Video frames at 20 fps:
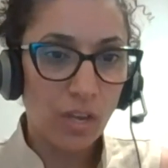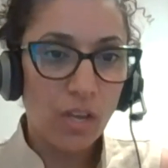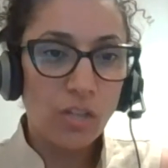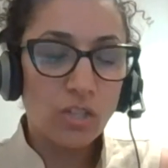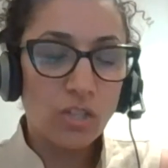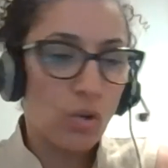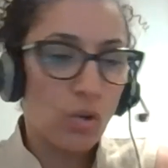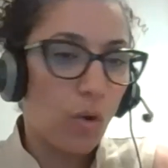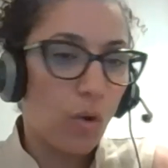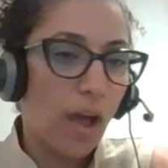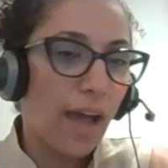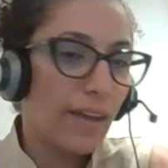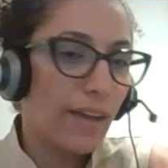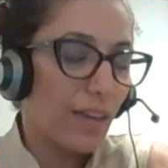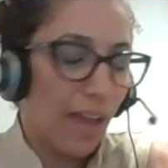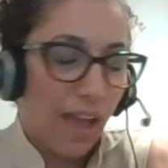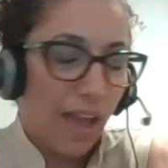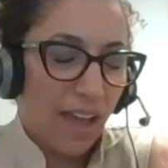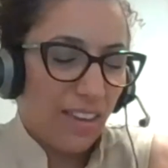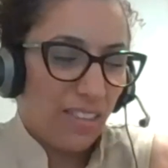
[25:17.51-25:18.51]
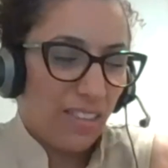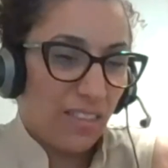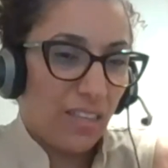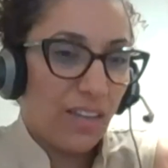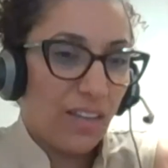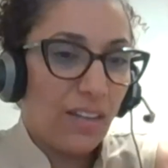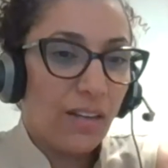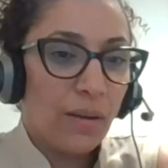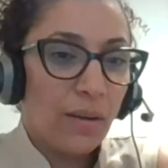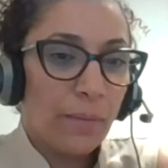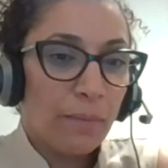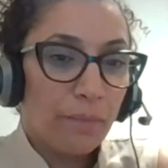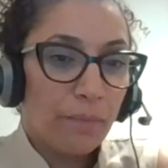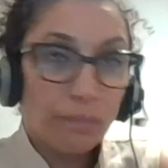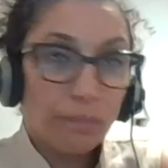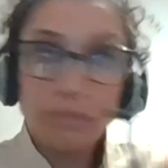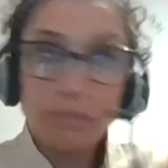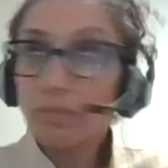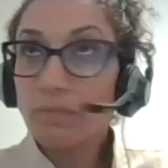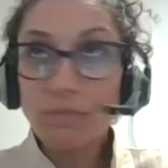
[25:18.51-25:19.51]
So I, I think
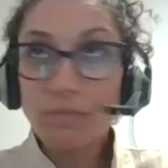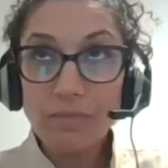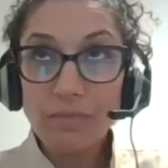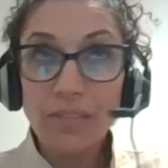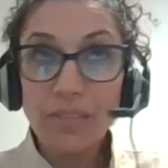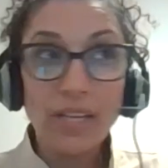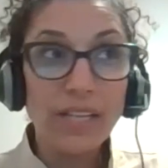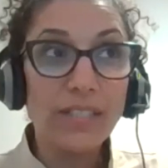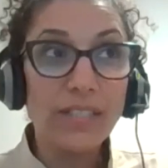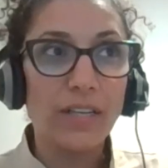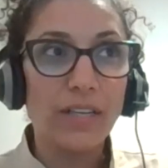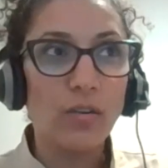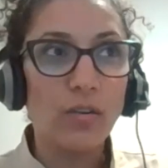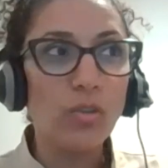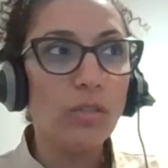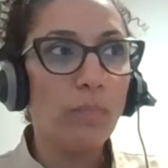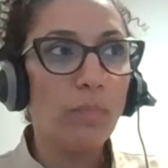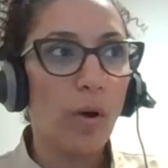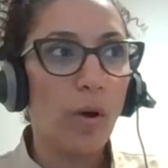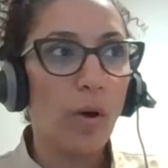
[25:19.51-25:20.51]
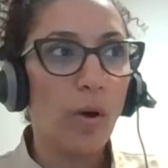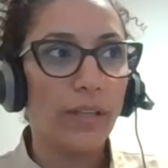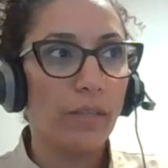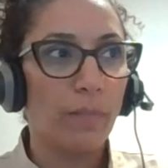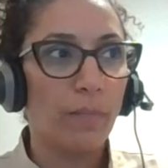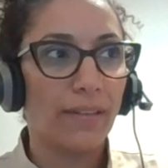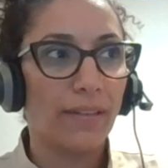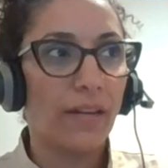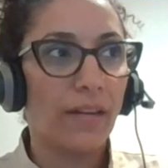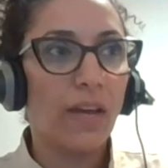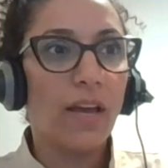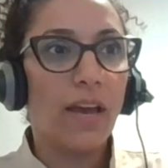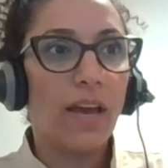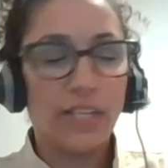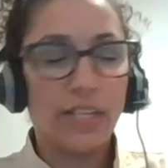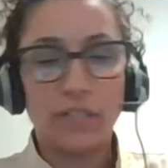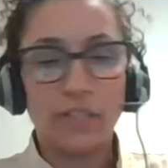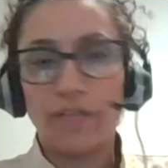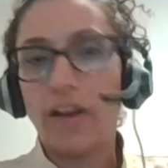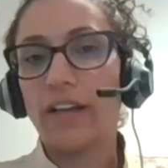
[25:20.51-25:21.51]
it's a good point, but
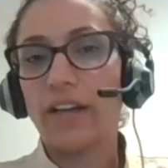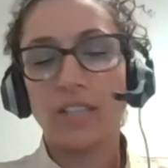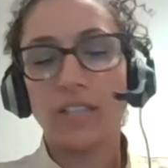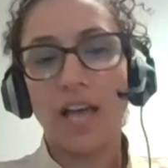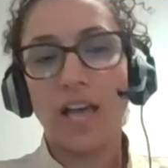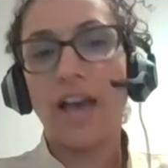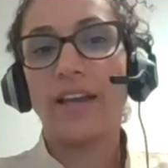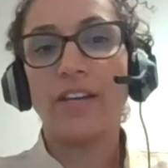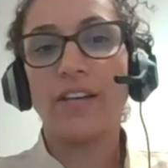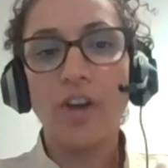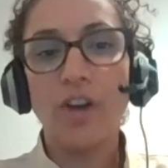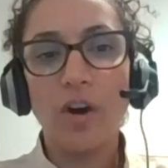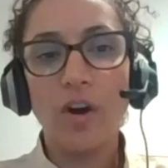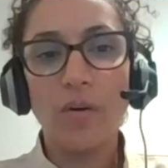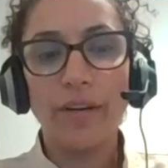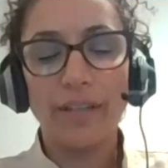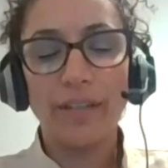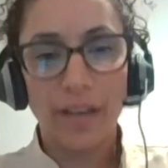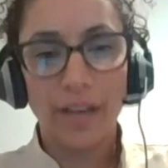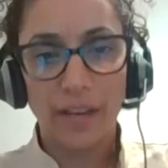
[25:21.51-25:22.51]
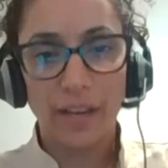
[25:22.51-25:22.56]
as far as I know, and,